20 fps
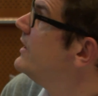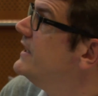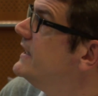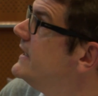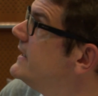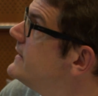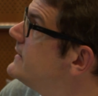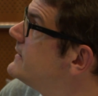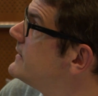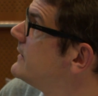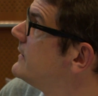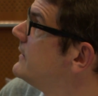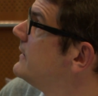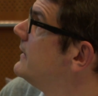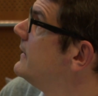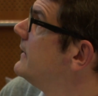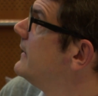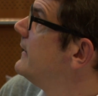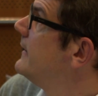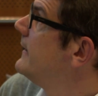NEEDS.
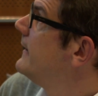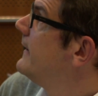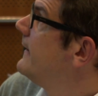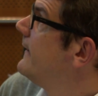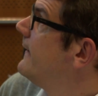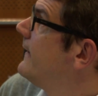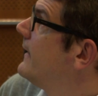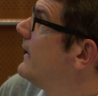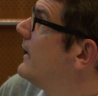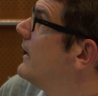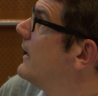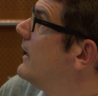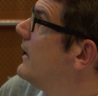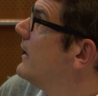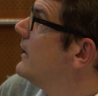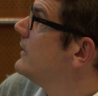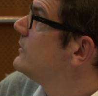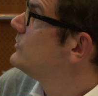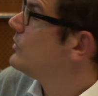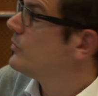
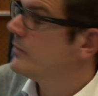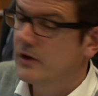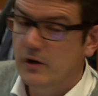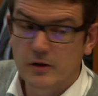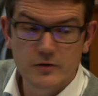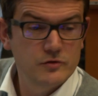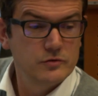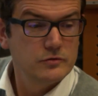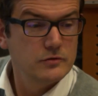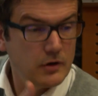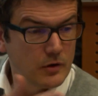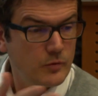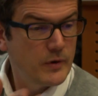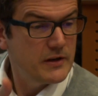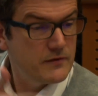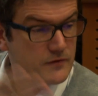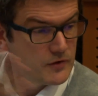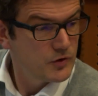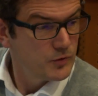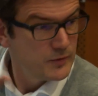So we're going to
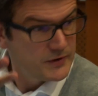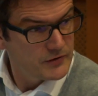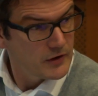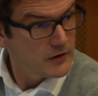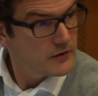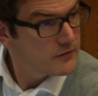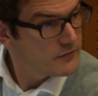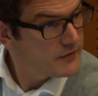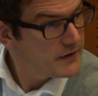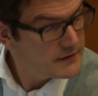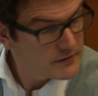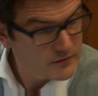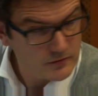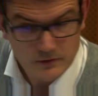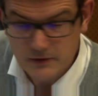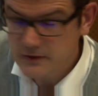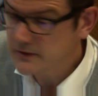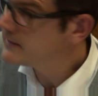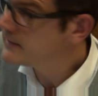wait for the result very soon.